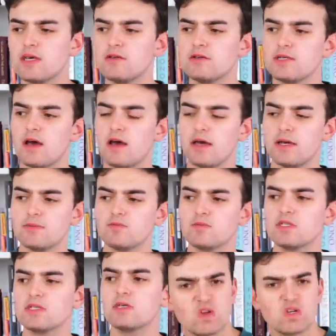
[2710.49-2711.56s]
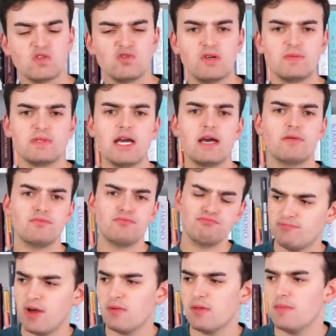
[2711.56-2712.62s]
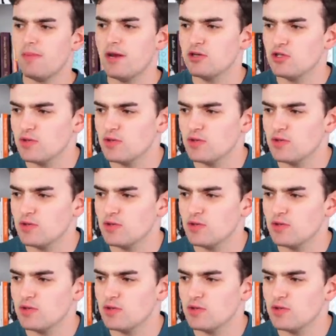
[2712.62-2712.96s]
other times stripped down, probably the better